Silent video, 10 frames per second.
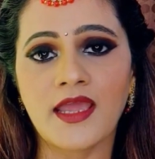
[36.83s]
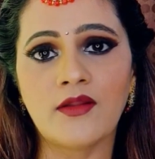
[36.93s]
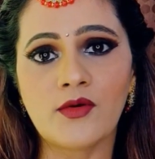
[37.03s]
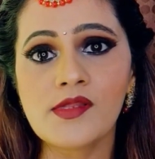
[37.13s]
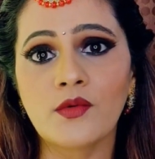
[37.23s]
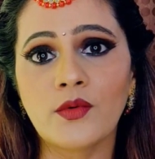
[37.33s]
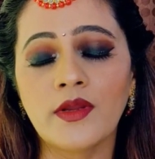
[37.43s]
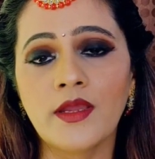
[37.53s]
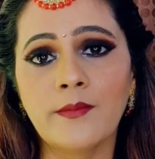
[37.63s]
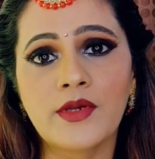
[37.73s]
and also
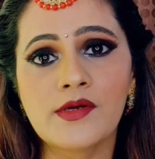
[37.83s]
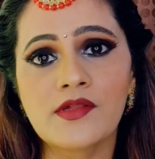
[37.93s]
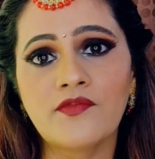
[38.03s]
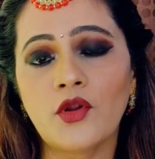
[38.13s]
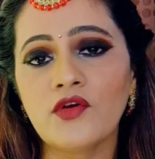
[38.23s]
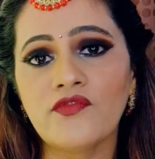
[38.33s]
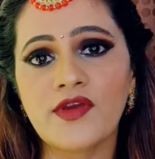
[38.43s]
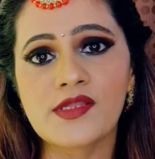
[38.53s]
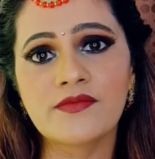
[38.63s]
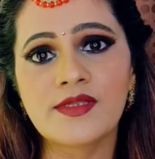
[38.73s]
because of a lot of
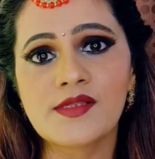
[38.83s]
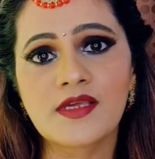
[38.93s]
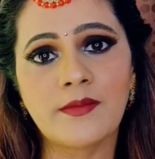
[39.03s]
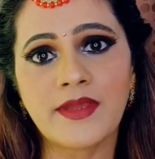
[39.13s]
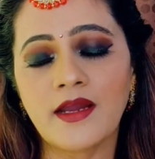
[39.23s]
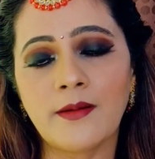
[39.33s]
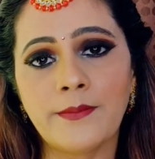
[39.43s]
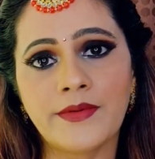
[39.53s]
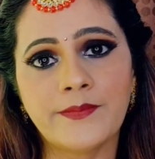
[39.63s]
festivals coming up